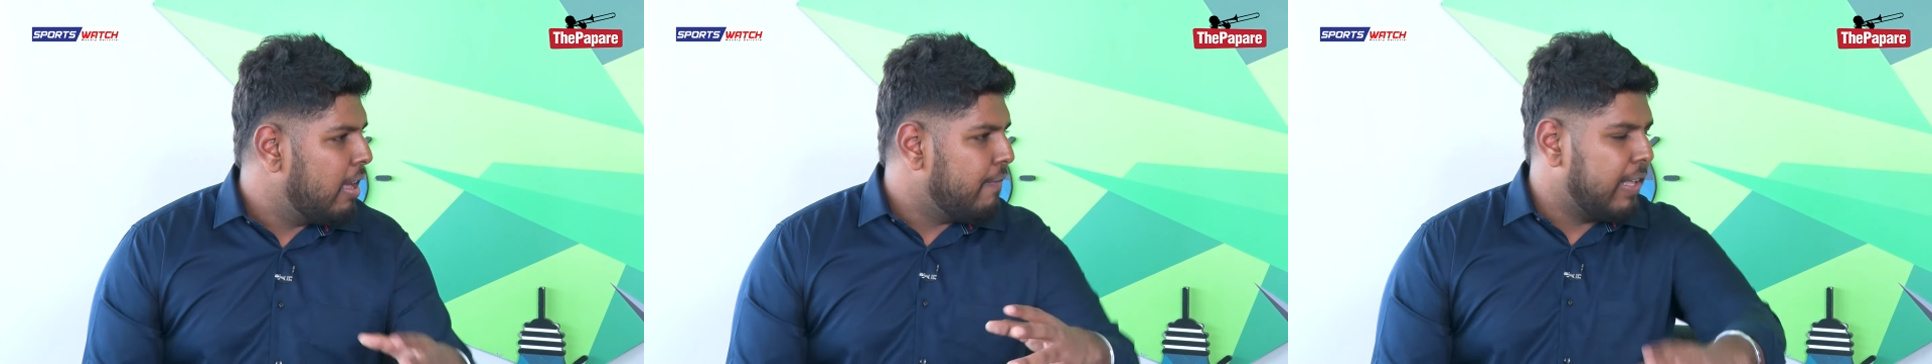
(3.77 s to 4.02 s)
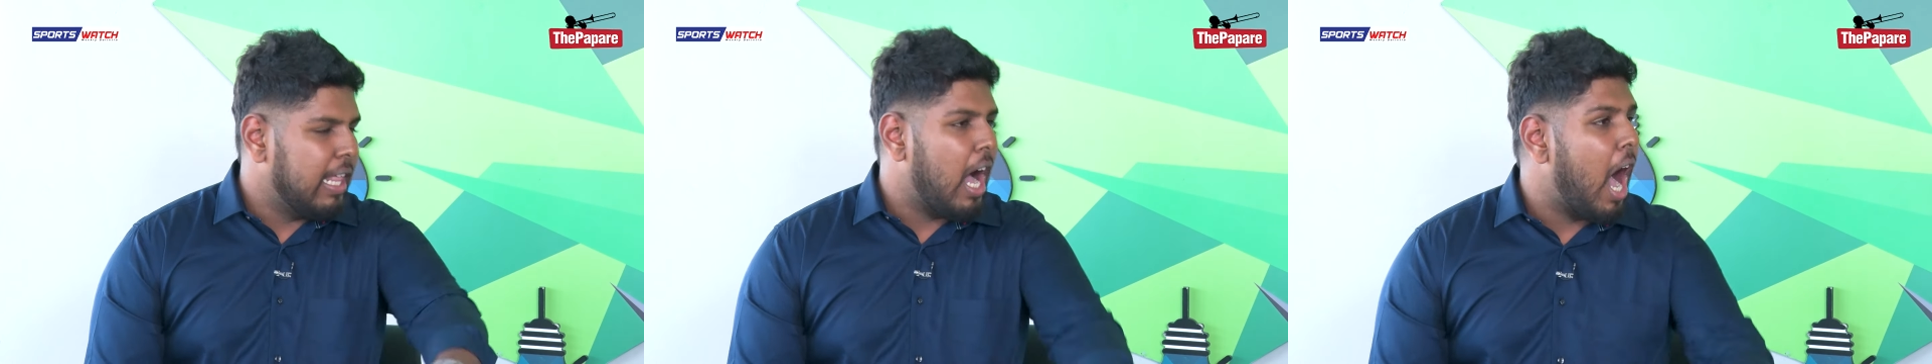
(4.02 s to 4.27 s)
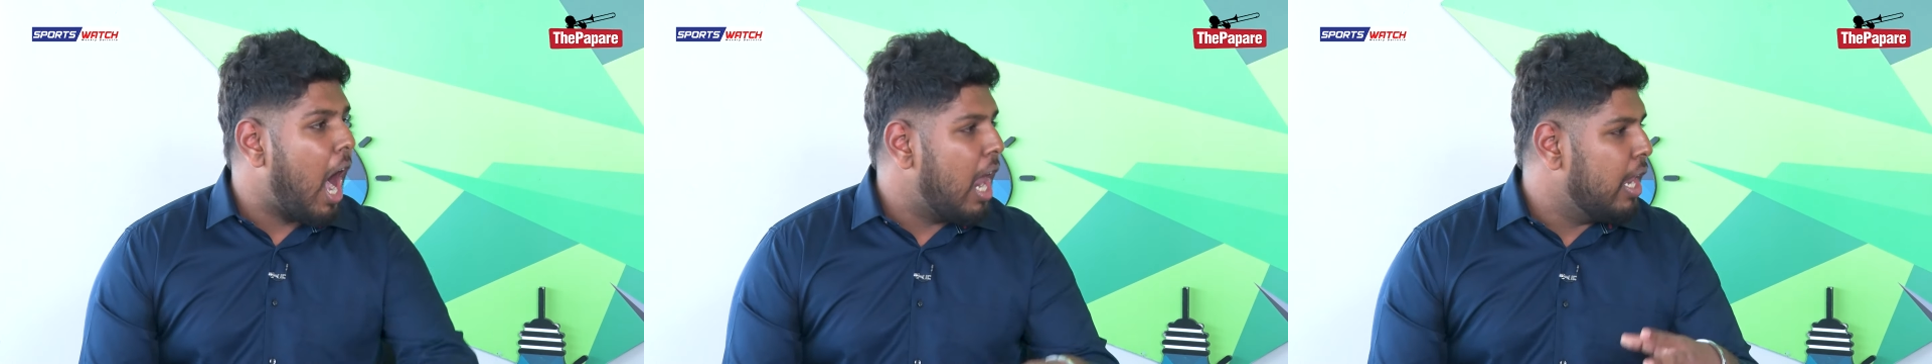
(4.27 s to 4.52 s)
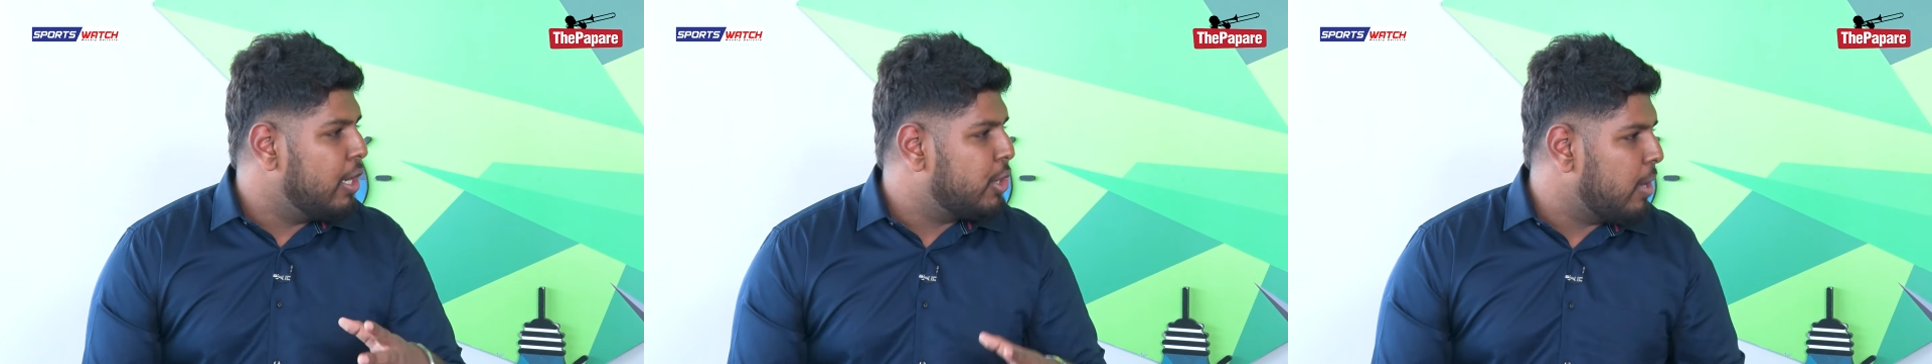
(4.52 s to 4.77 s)
whether
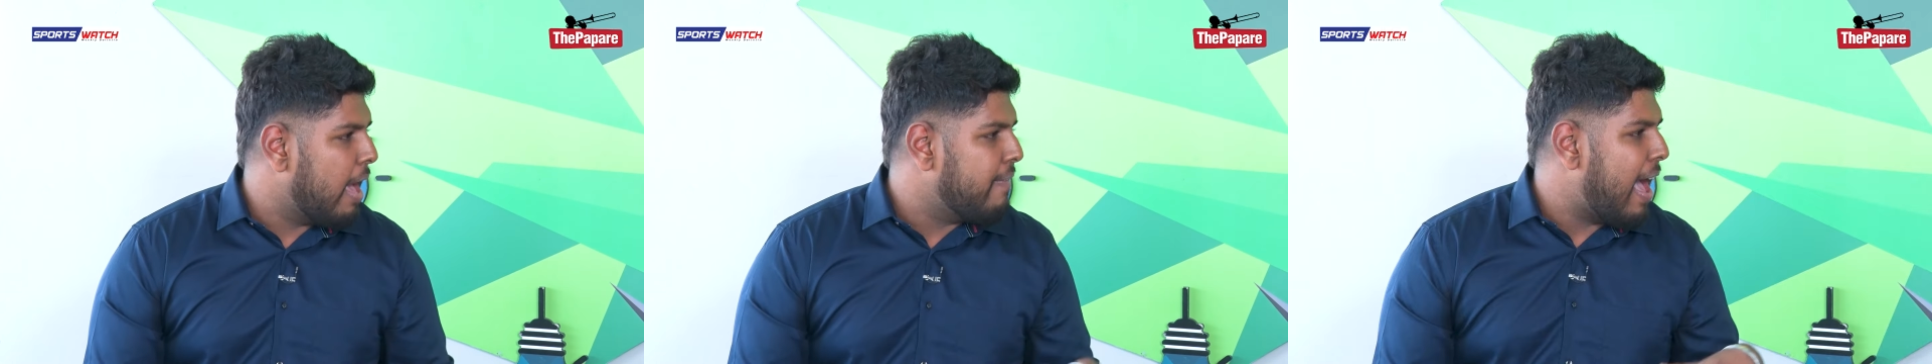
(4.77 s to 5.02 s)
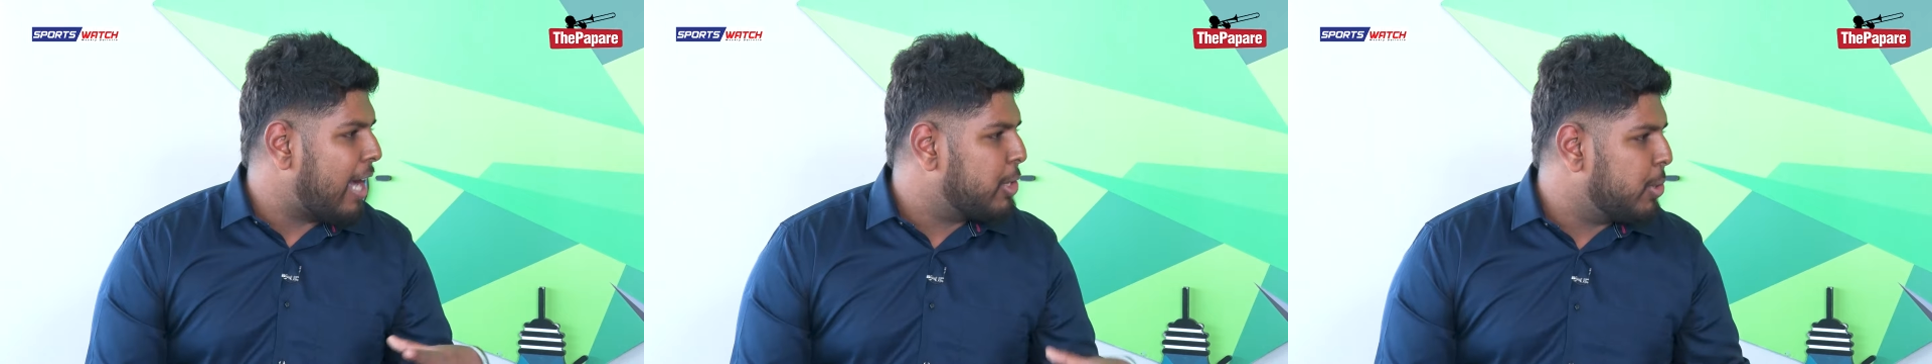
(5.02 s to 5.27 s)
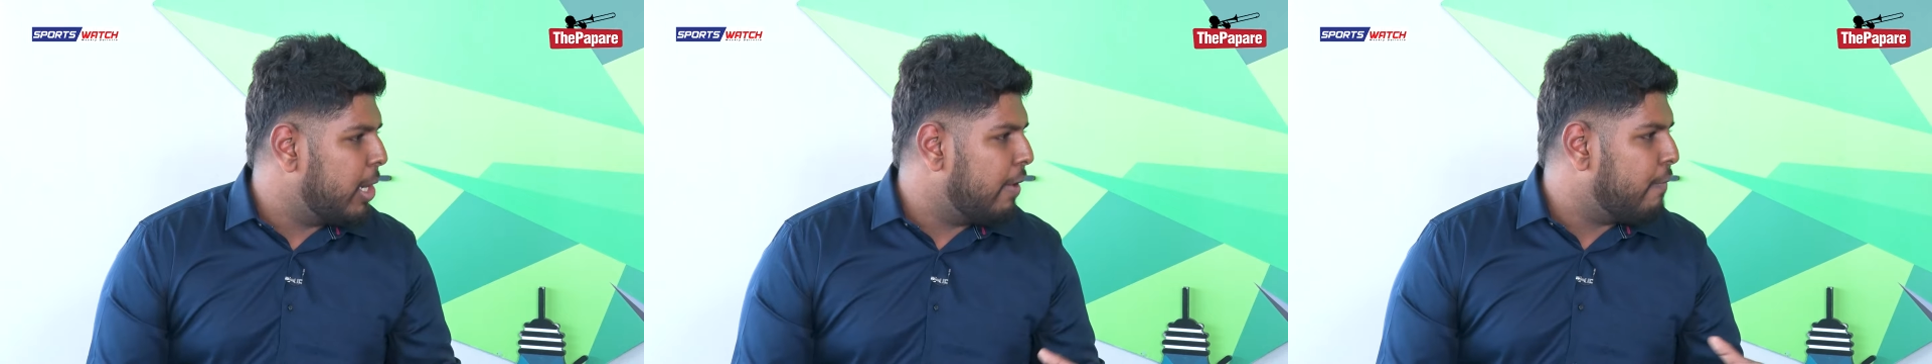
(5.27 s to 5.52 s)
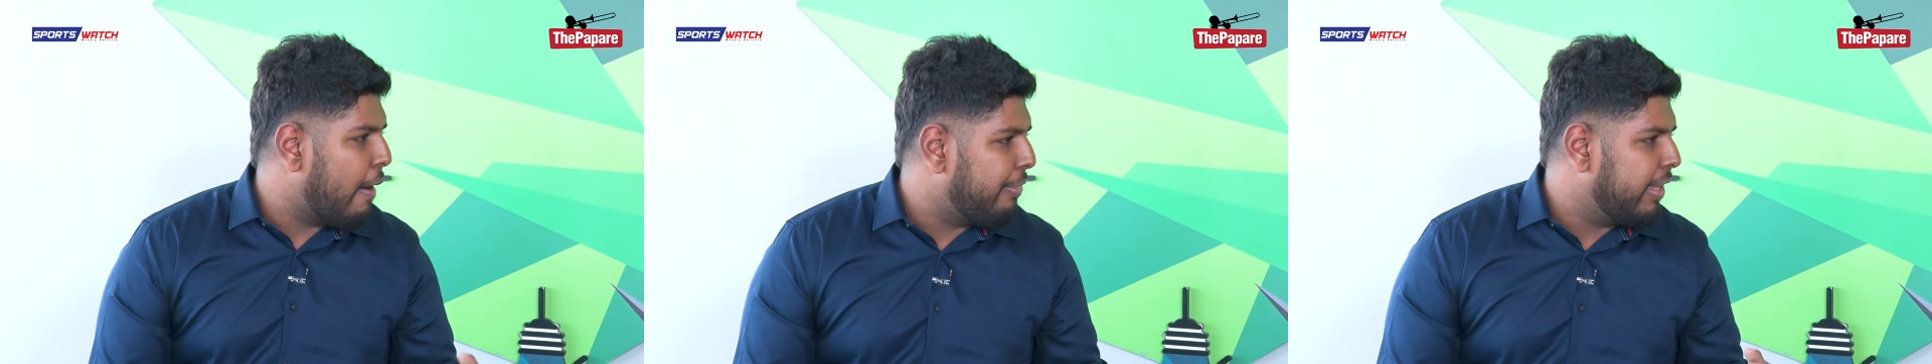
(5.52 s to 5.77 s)
Haaland should have actually
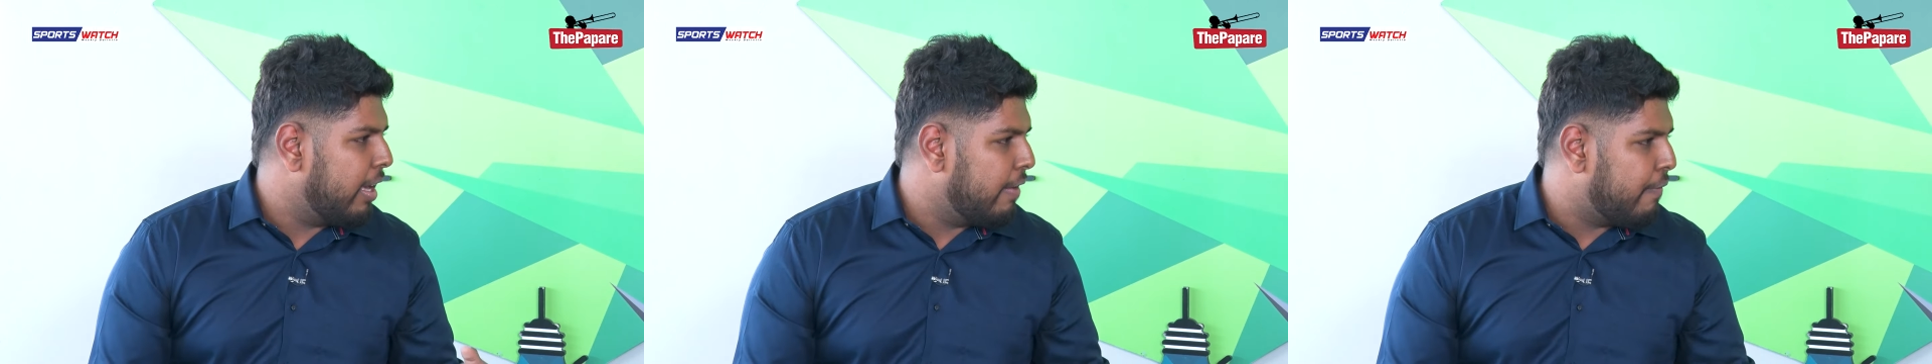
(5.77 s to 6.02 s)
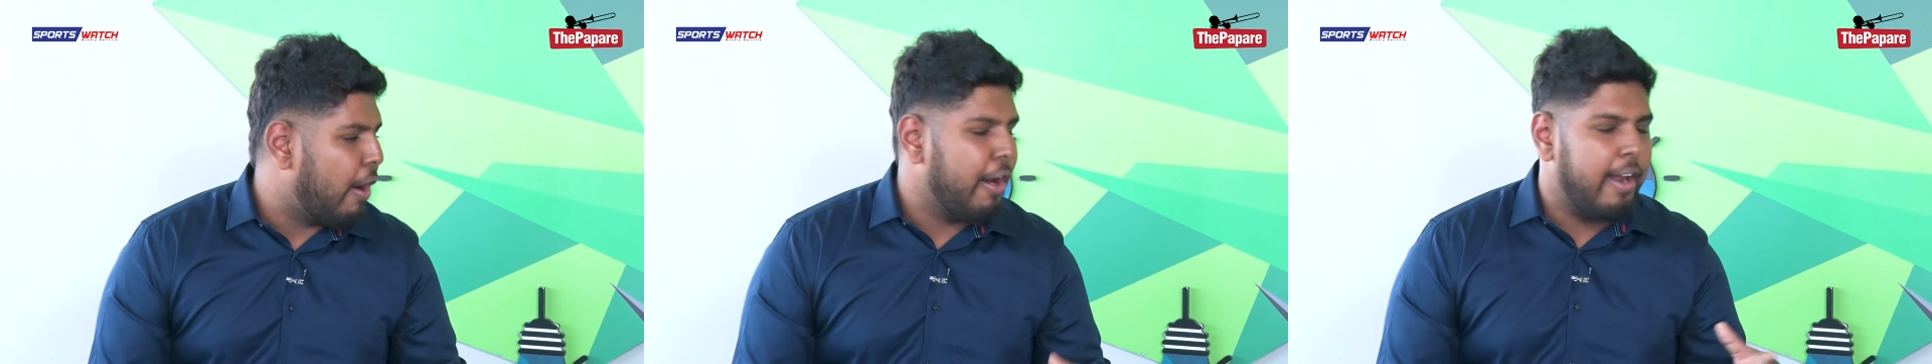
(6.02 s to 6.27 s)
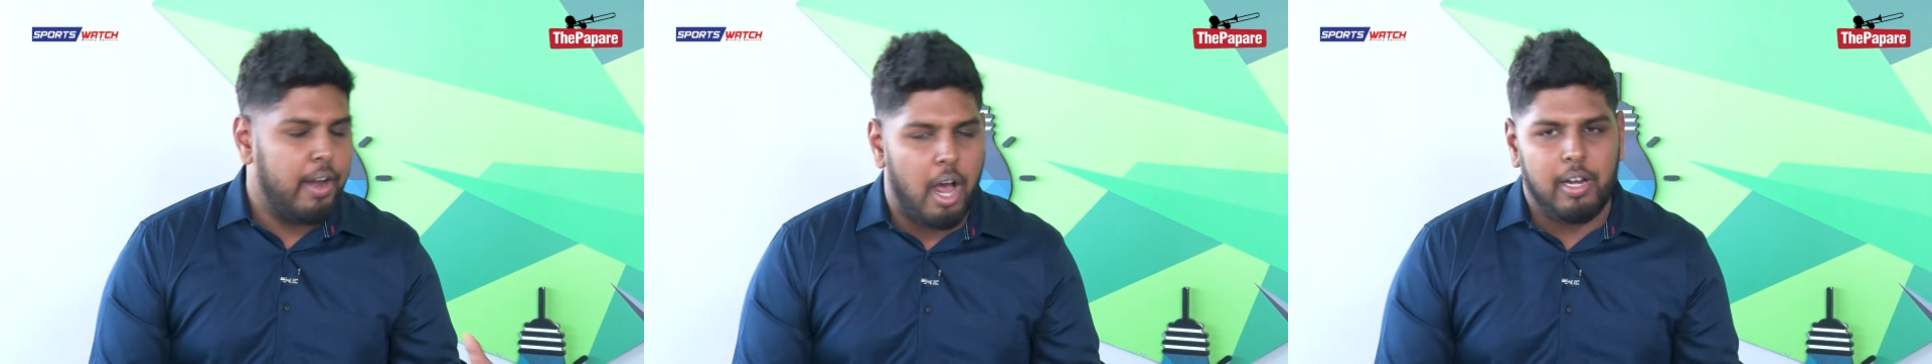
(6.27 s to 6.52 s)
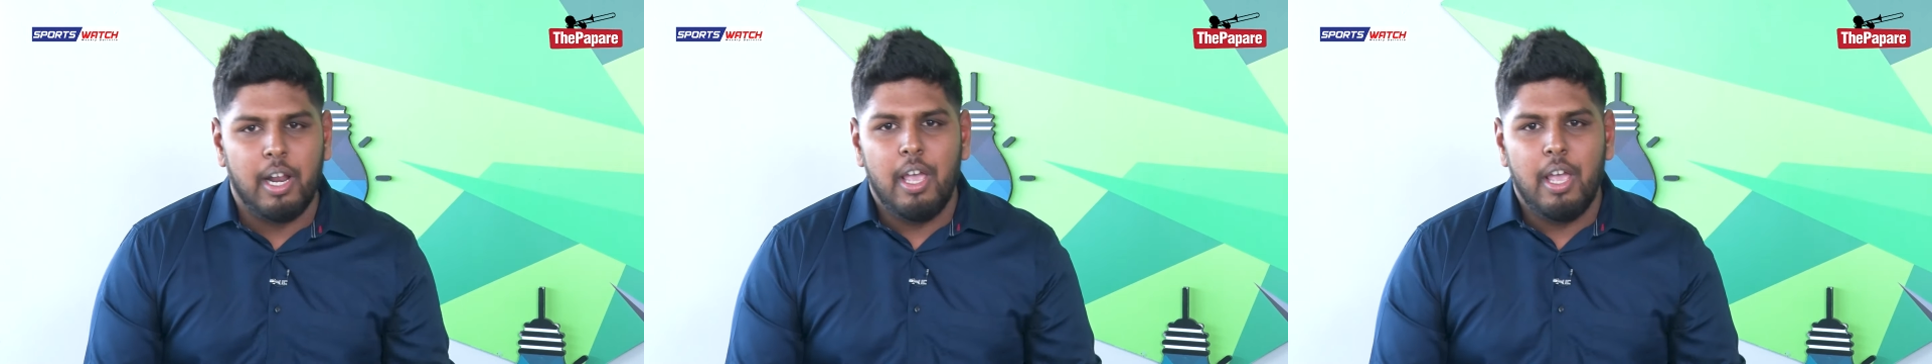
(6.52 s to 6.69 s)
won the award or not.